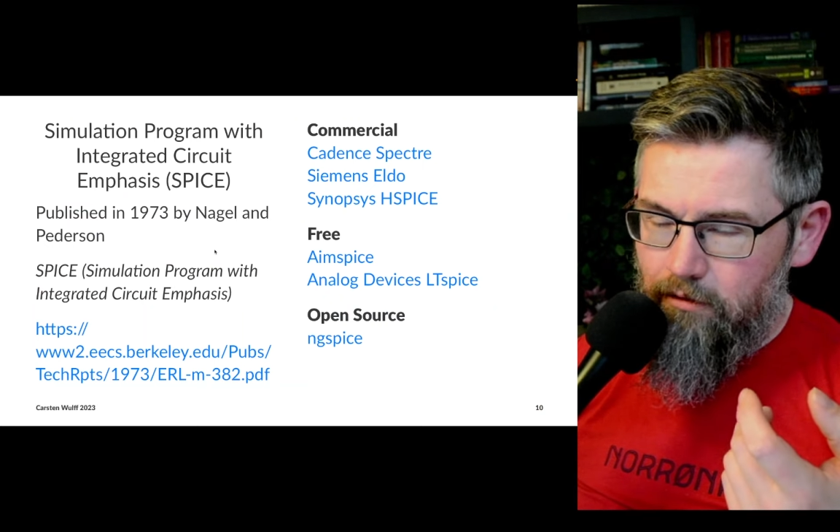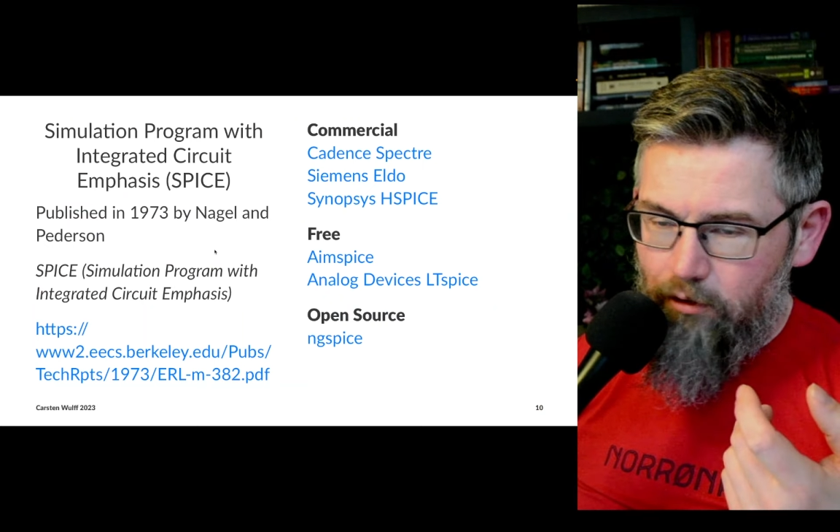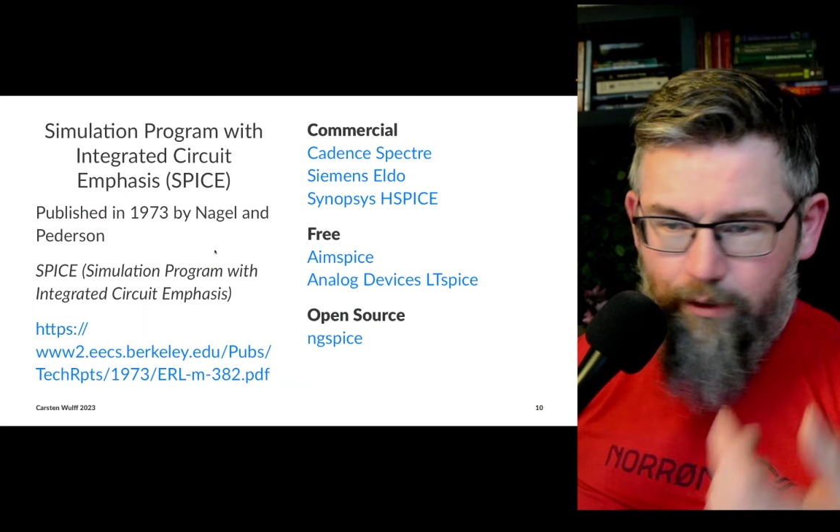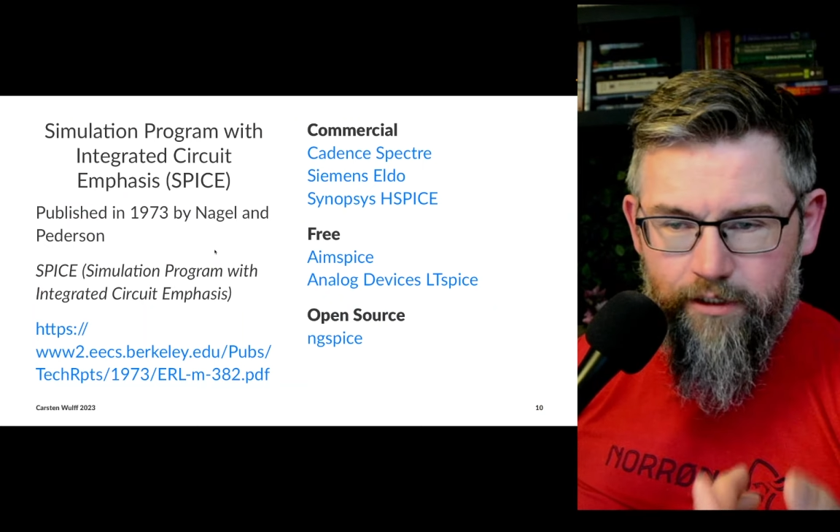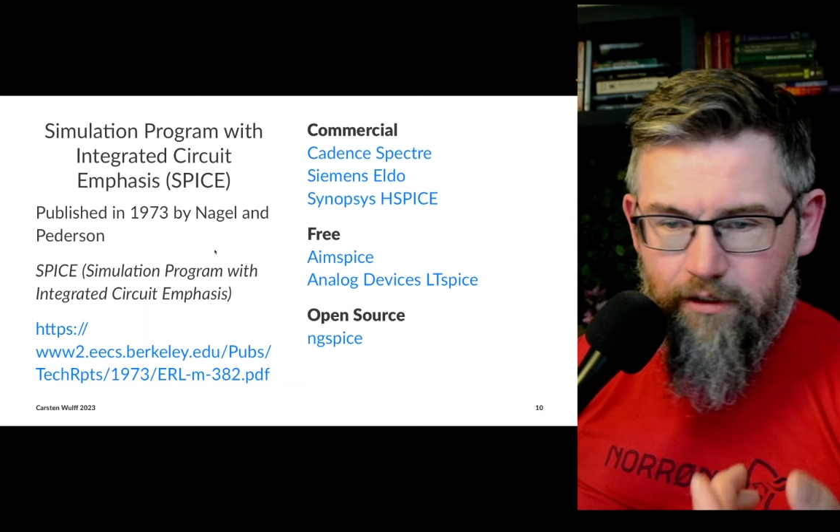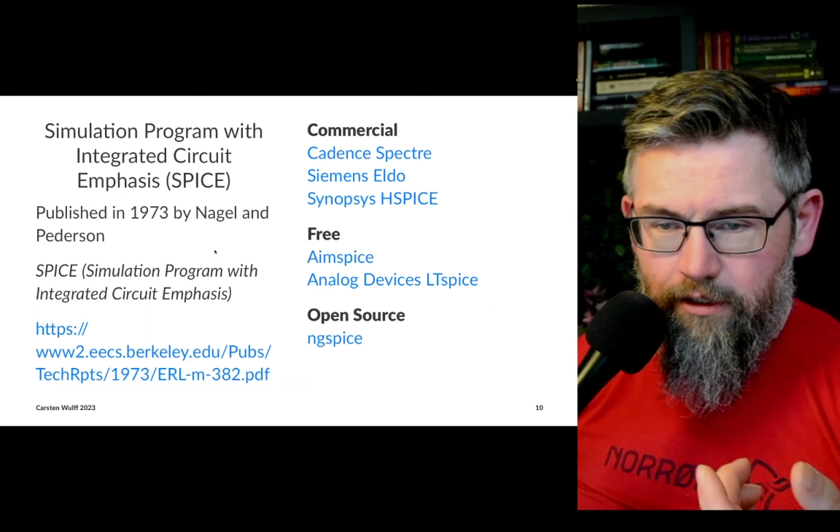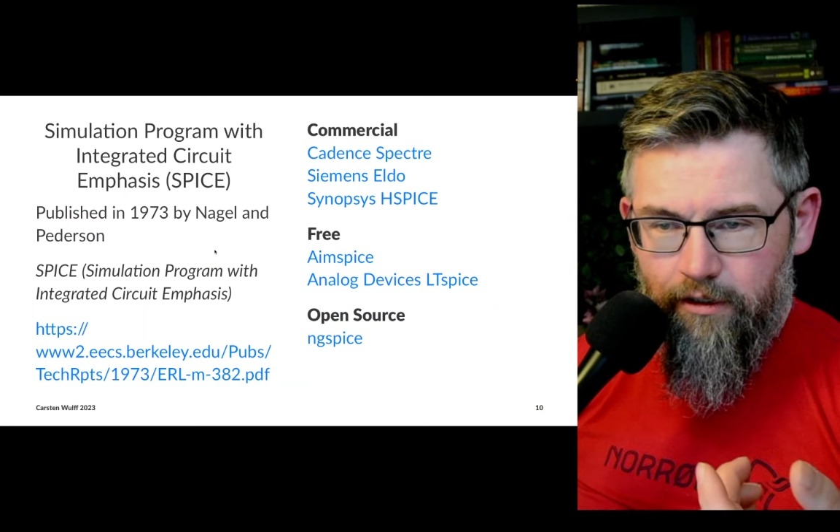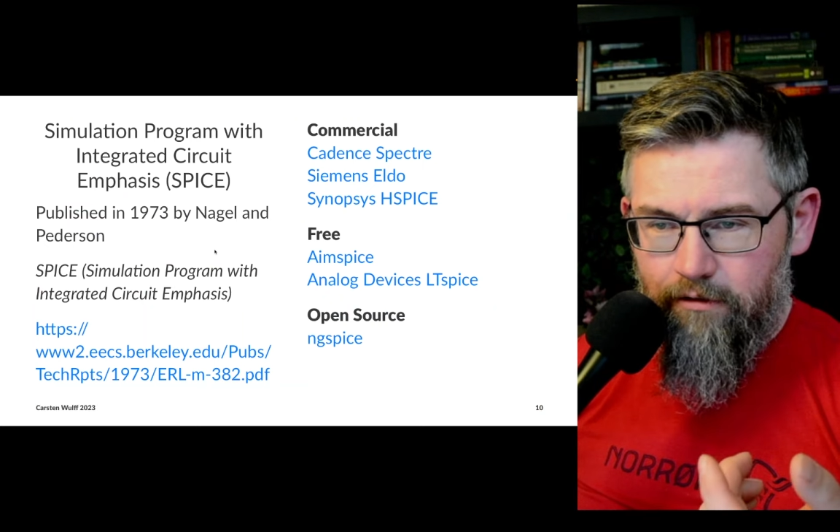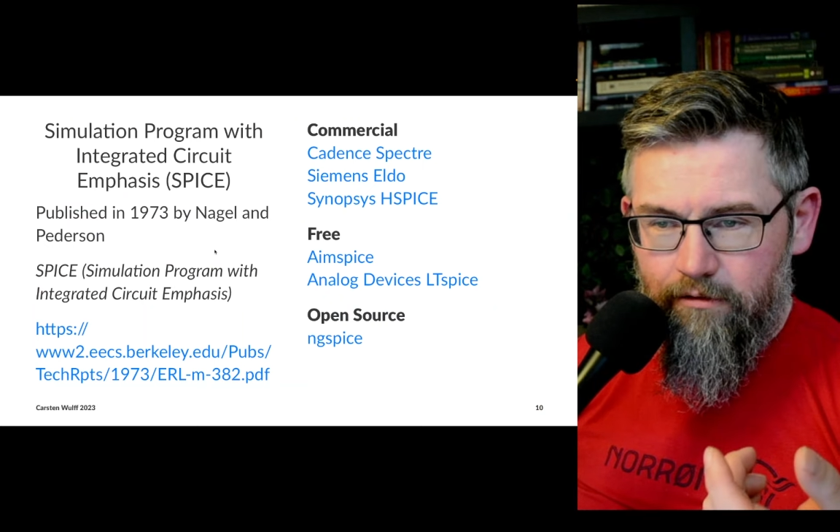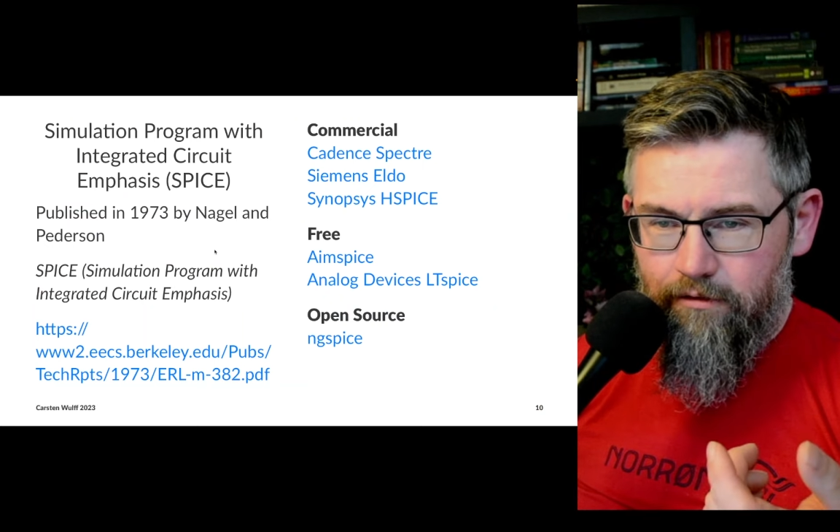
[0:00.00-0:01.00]

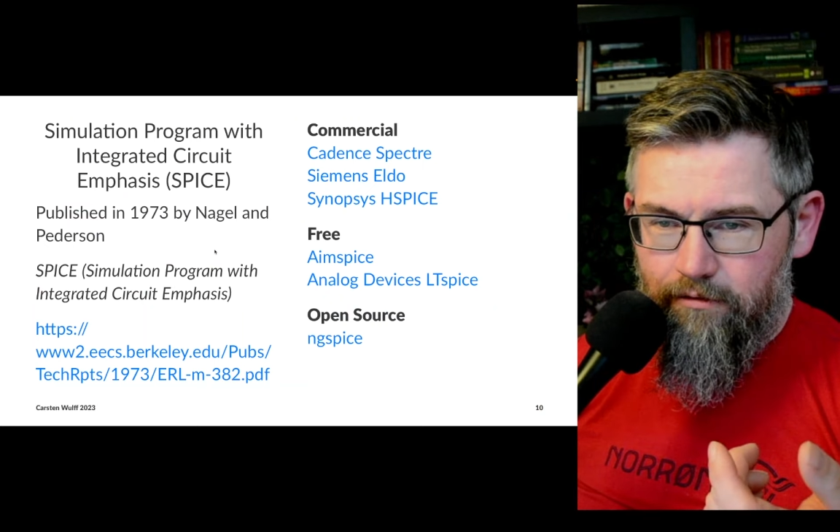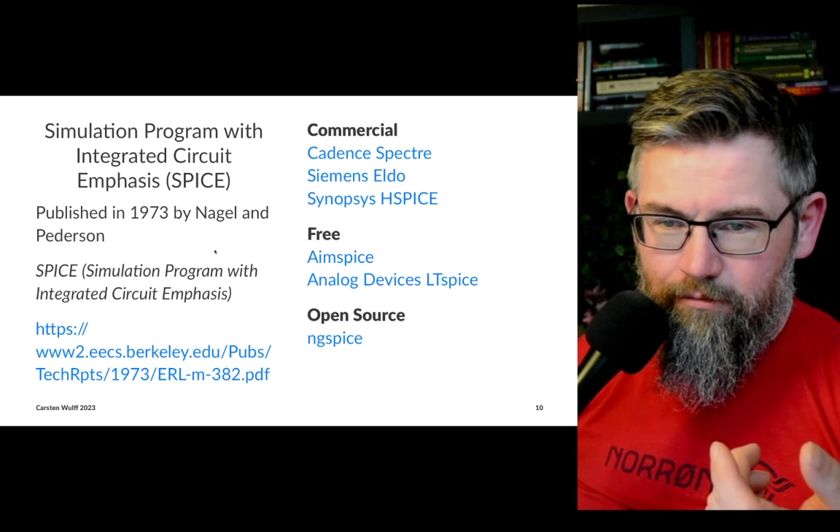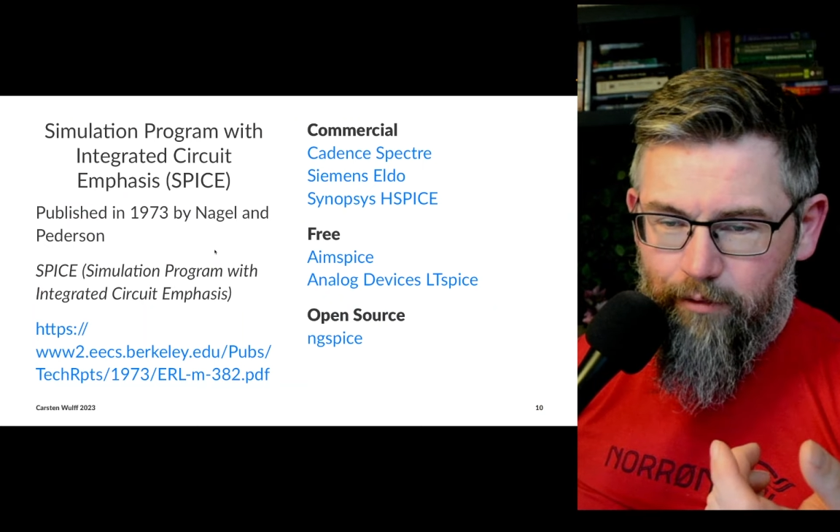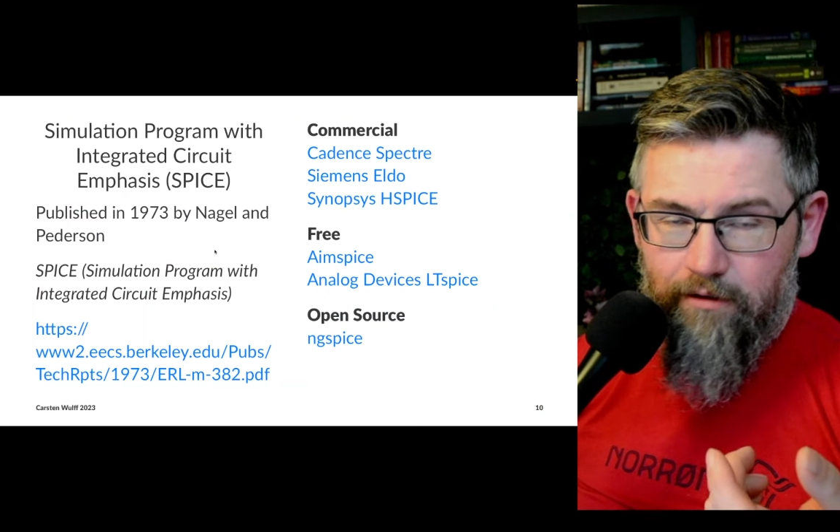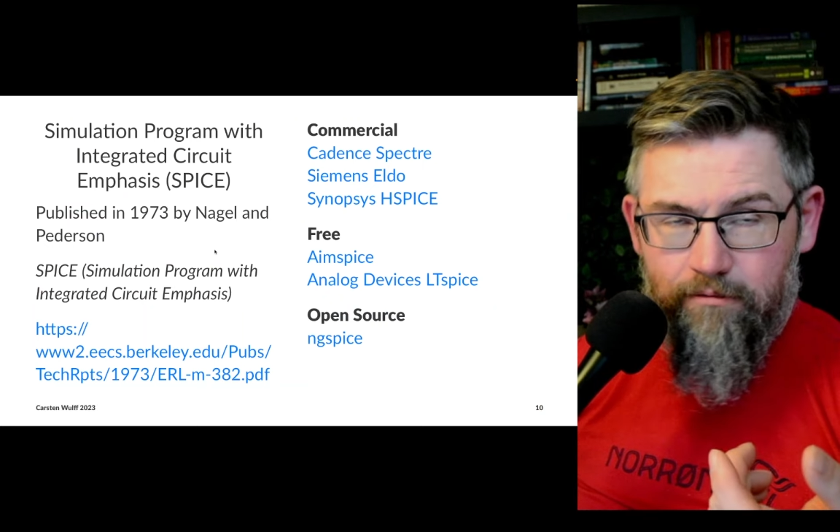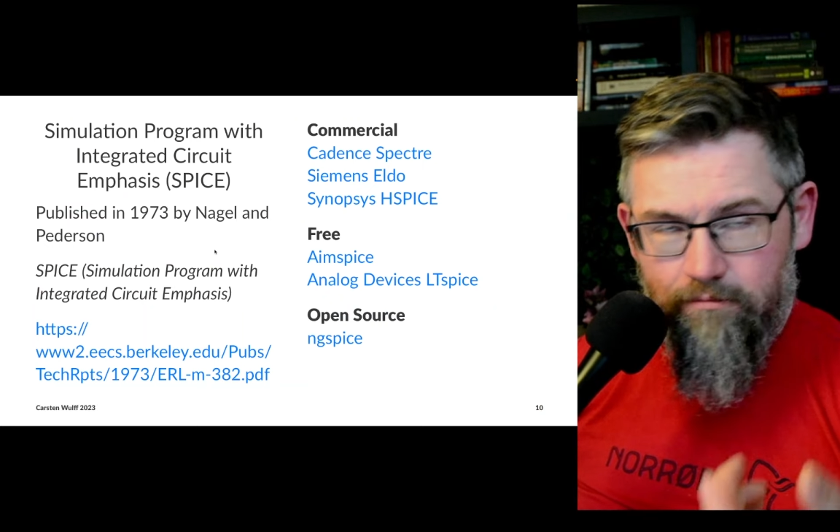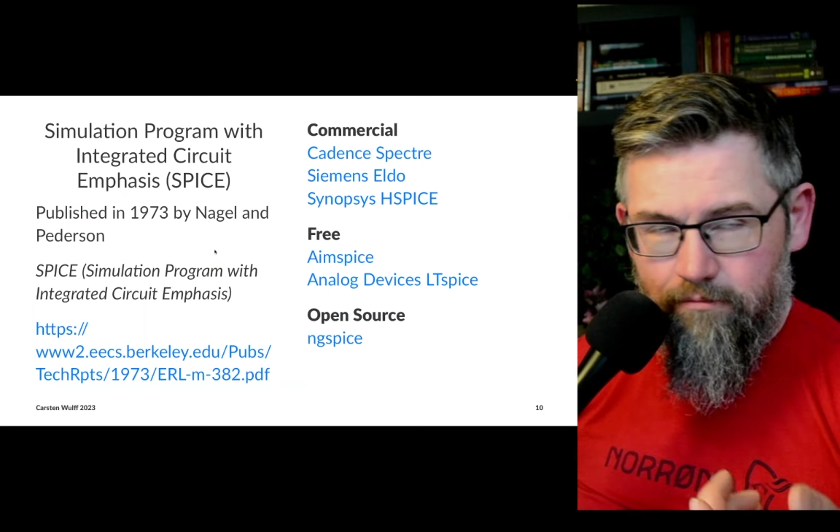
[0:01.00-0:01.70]
originated, well,